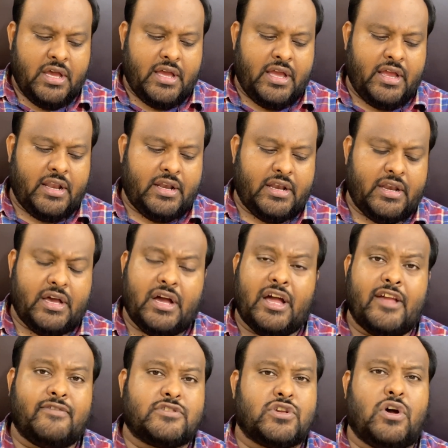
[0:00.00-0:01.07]
and I
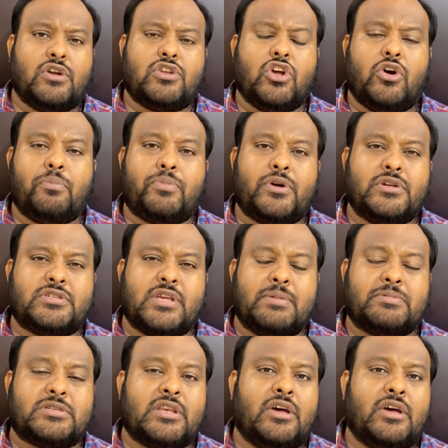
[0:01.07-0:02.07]
have sought your precepts.